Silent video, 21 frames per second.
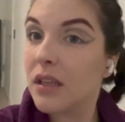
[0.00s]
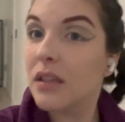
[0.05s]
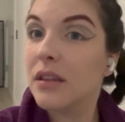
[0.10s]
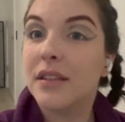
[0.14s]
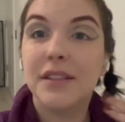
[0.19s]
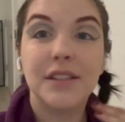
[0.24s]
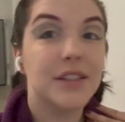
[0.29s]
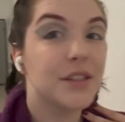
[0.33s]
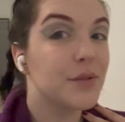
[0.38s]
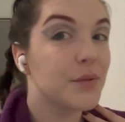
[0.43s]

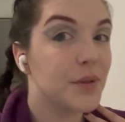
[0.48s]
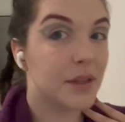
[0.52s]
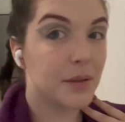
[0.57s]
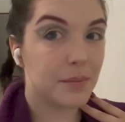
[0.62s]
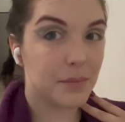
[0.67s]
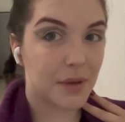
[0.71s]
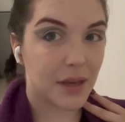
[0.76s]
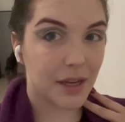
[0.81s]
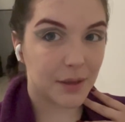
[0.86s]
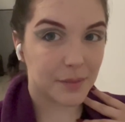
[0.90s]
This is where the
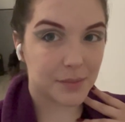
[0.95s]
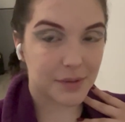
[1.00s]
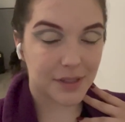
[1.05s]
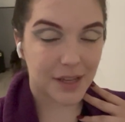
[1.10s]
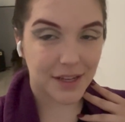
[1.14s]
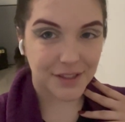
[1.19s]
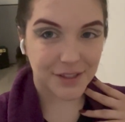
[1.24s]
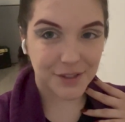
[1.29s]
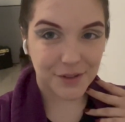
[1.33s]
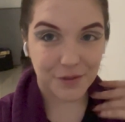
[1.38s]
makeup's
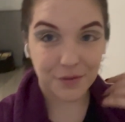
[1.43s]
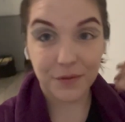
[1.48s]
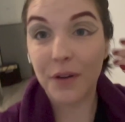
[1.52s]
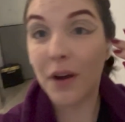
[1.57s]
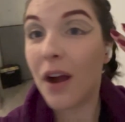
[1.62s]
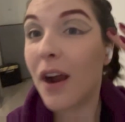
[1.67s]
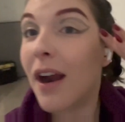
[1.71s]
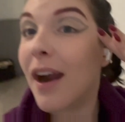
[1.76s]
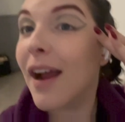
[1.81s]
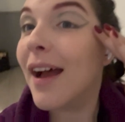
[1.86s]
at so
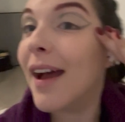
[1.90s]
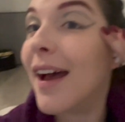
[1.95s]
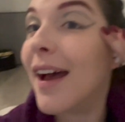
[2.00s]
far.